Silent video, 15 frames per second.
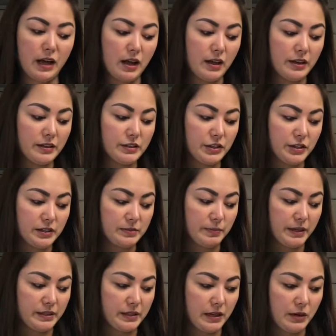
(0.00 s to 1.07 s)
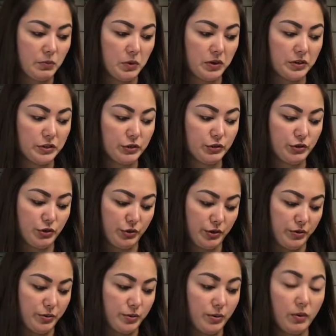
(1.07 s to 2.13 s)
I just basically wanted to show
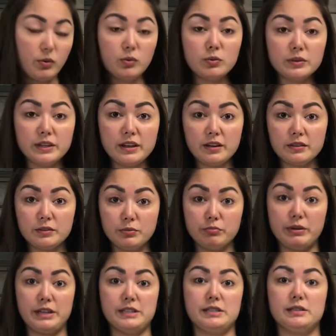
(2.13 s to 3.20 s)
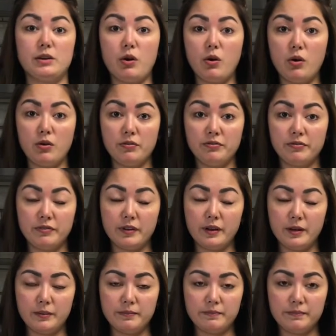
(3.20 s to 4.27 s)
you all the rest of
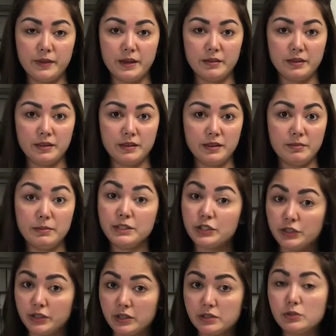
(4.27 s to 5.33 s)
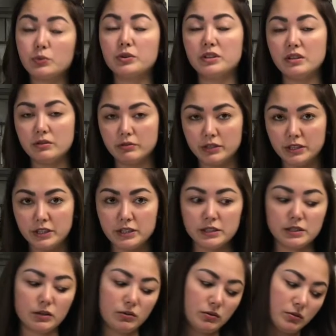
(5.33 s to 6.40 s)
the materials or the
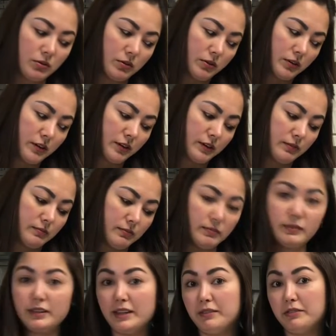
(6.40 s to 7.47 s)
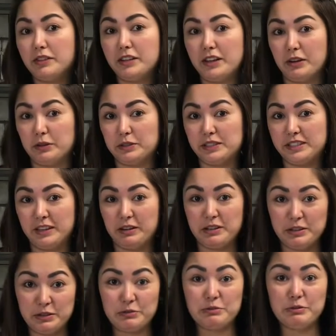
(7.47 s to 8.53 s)
ingredients or everything else
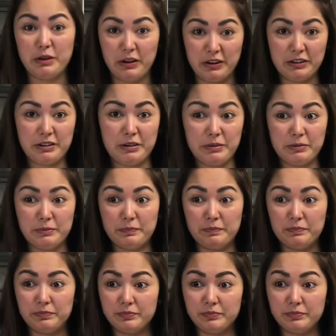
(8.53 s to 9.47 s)
that you are...